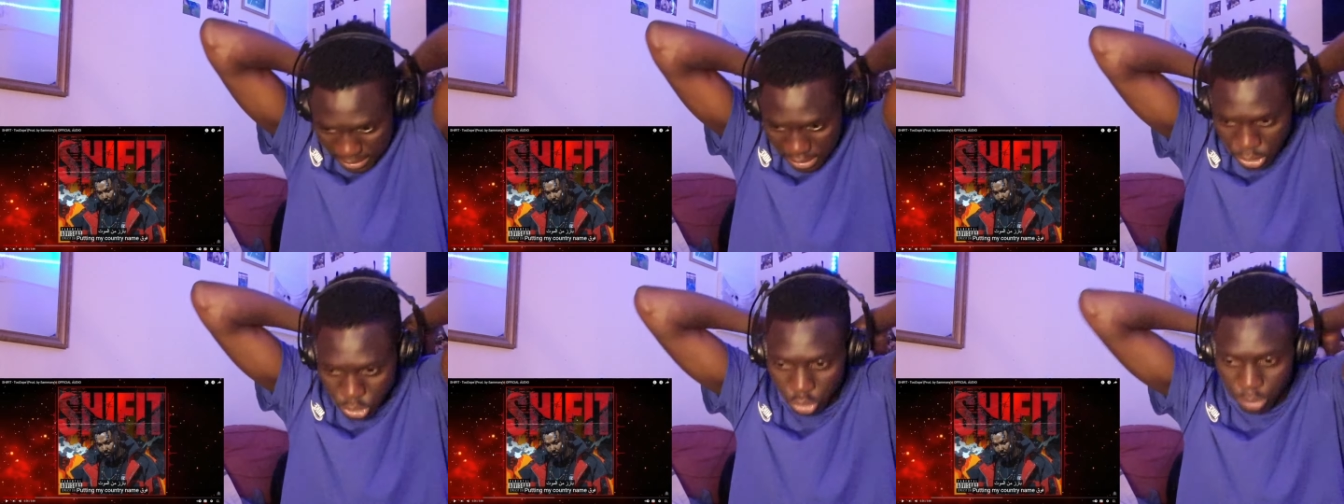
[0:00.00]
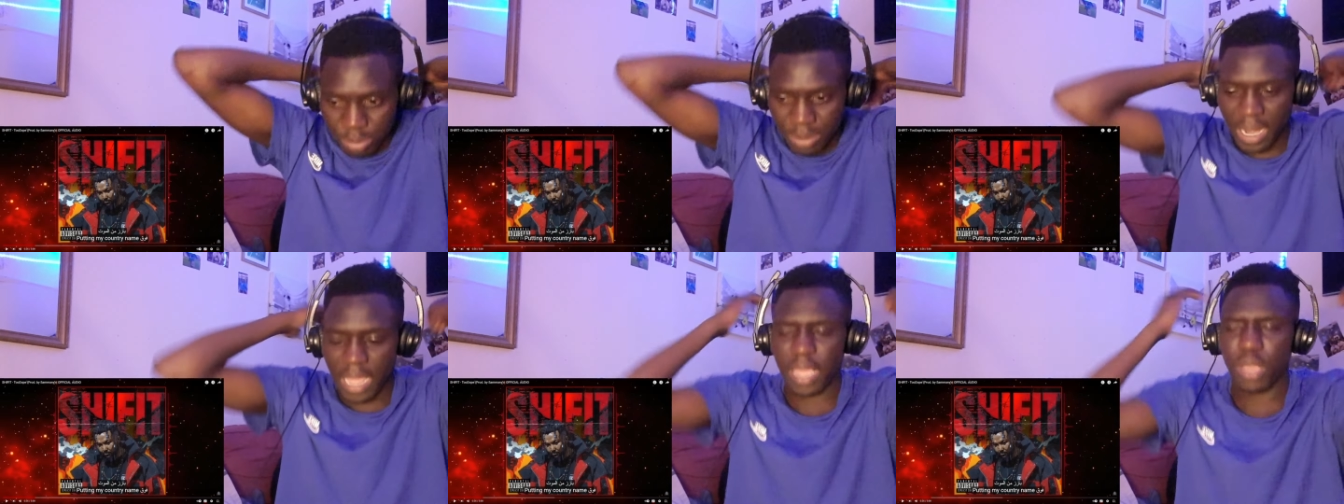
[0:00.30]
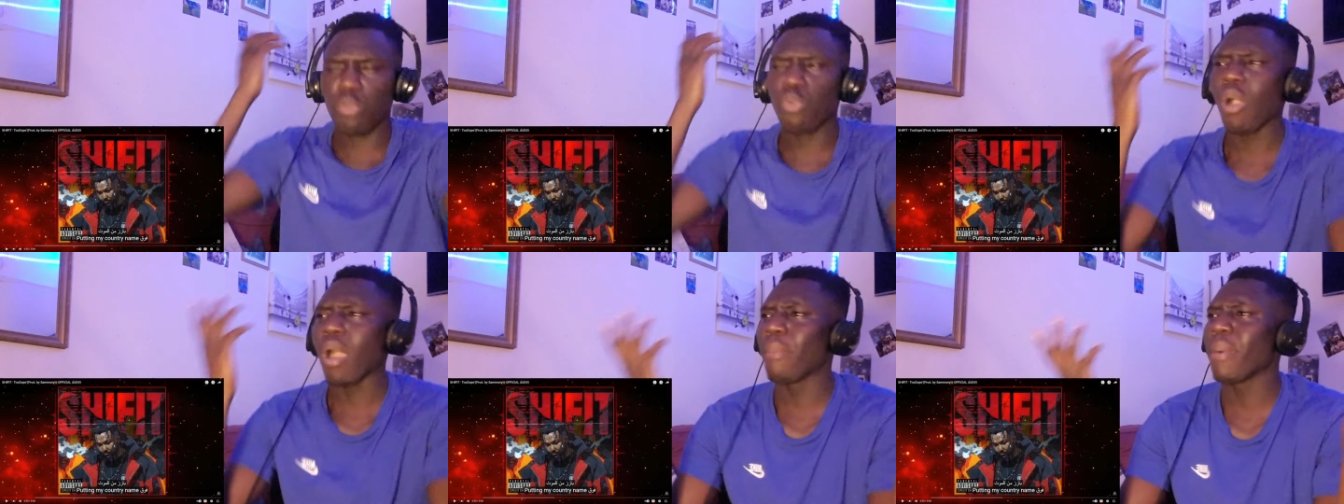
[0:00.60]
you'll be
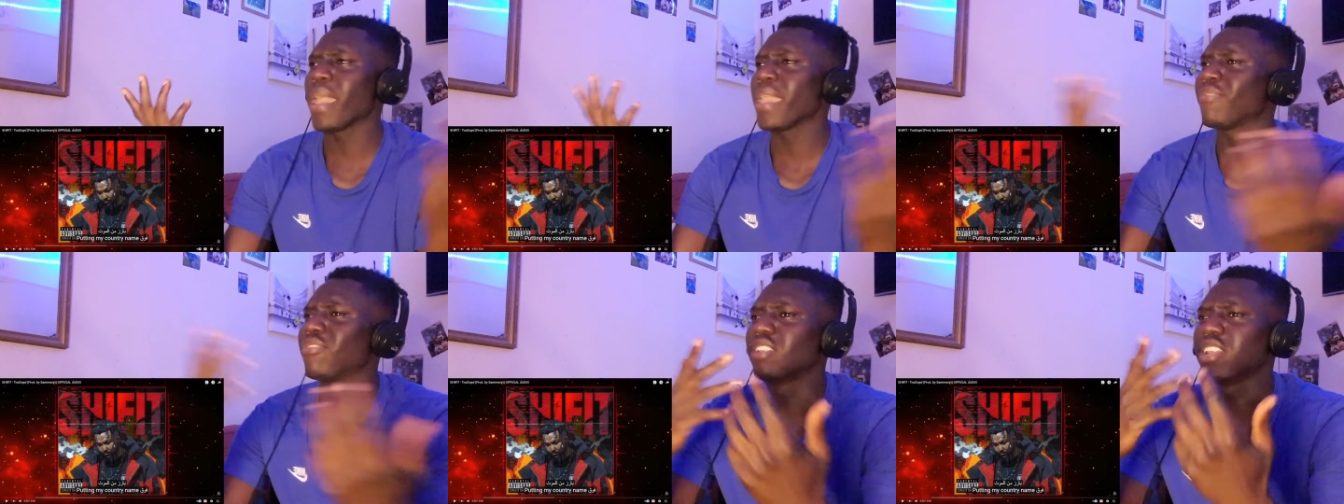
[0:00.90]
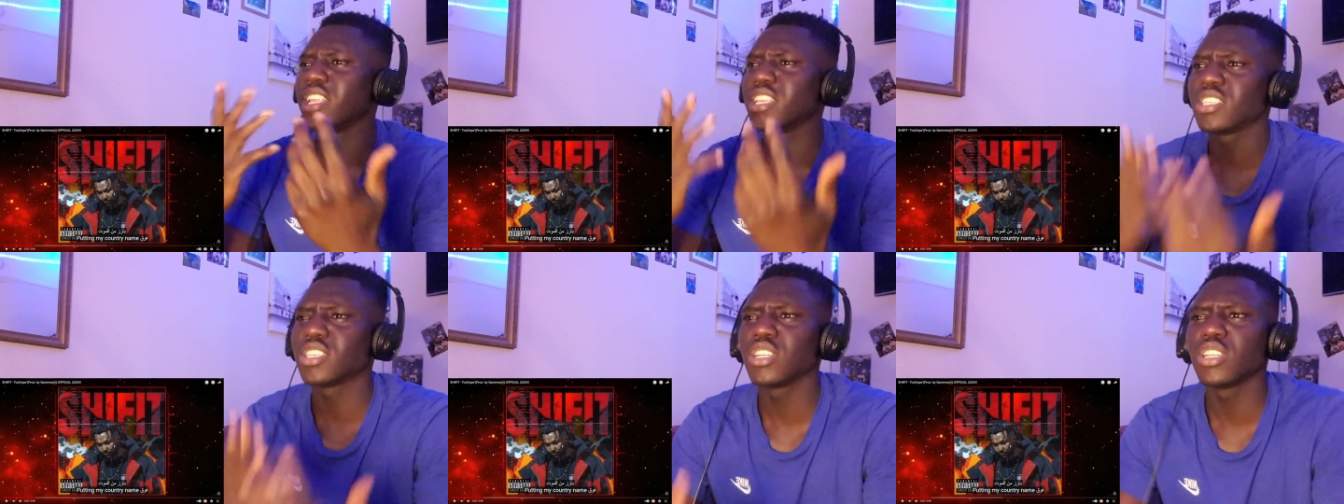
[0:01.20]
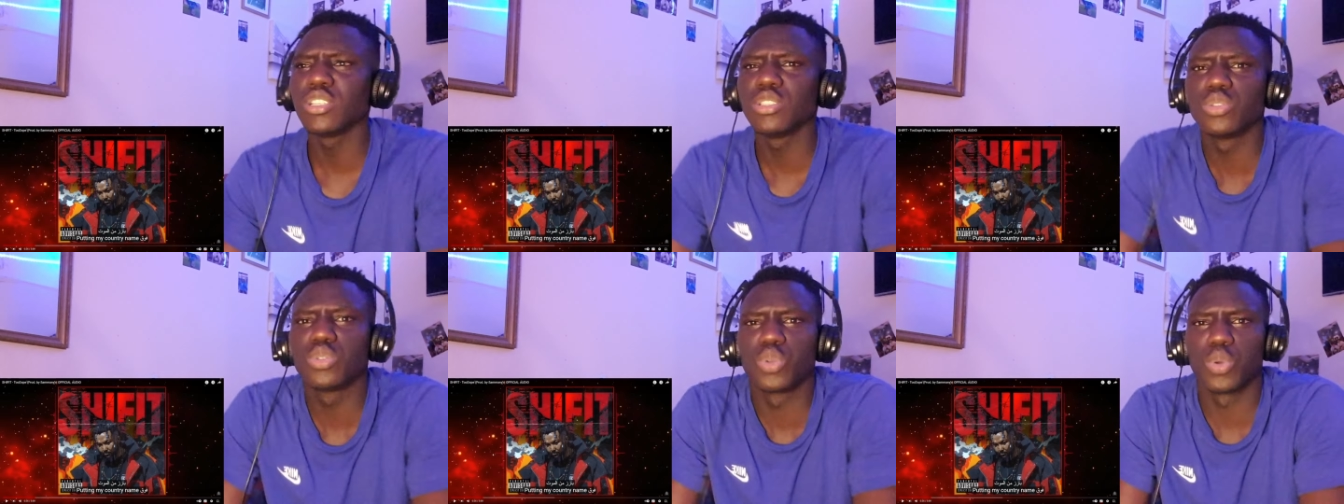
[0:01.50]
like, what am I even
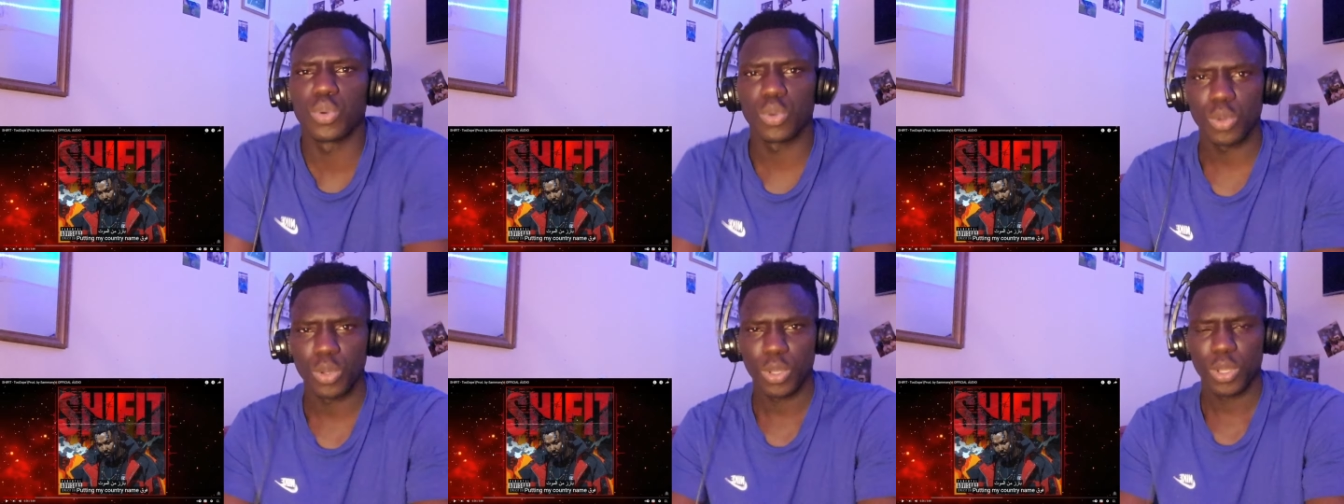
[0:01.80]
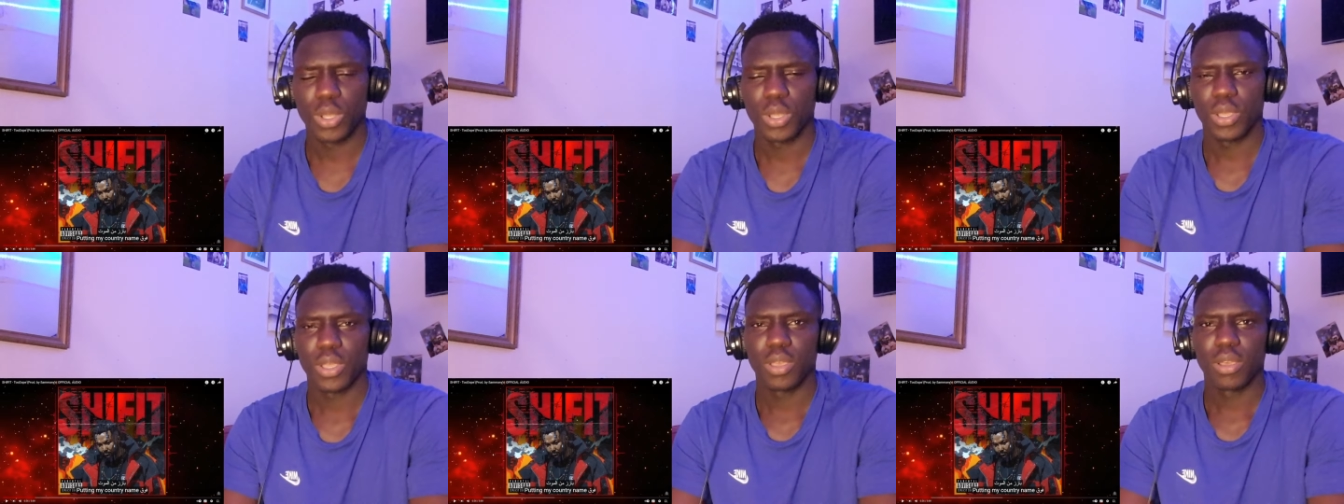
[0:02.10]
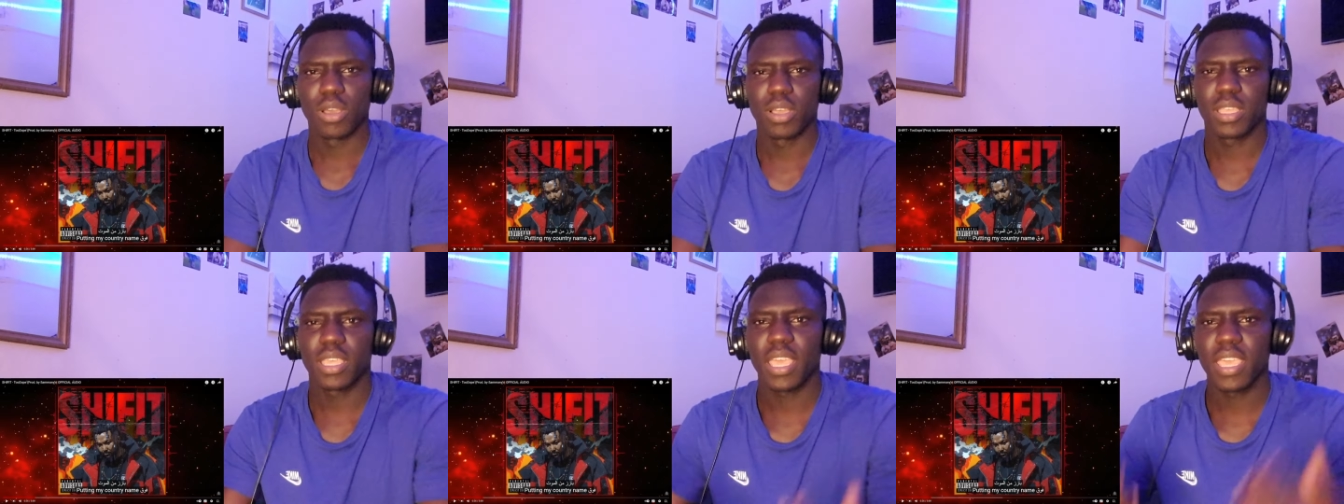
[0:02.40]
listening to?
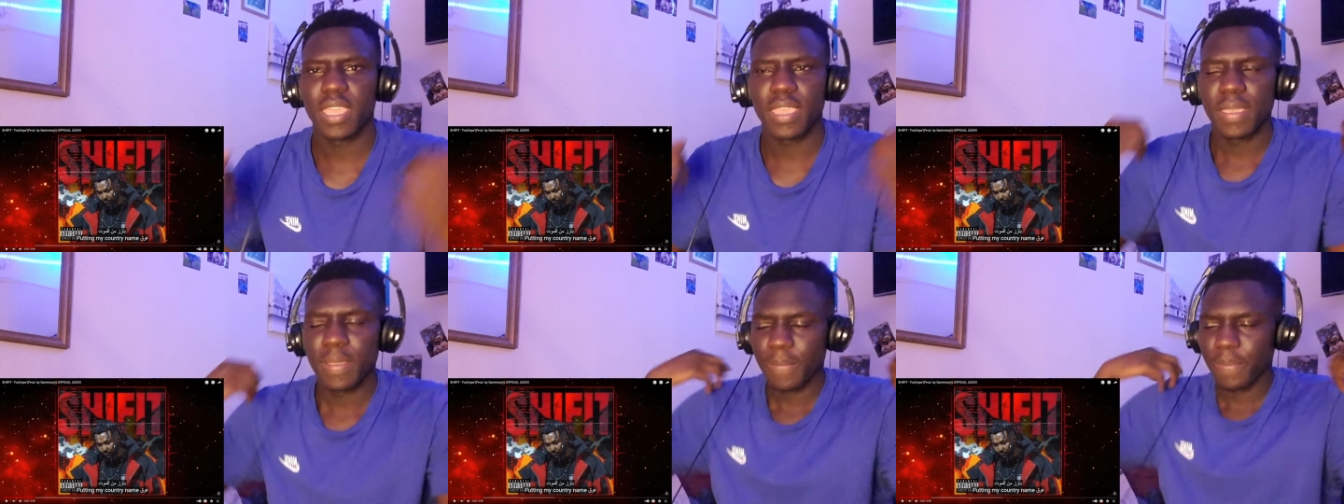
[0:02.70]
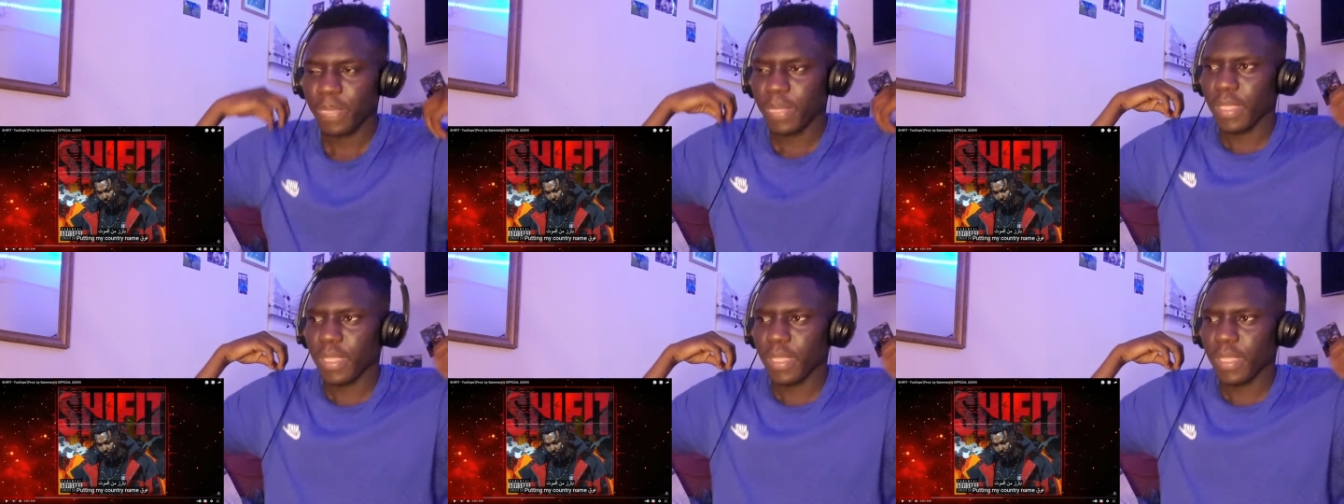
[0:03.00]
Okay.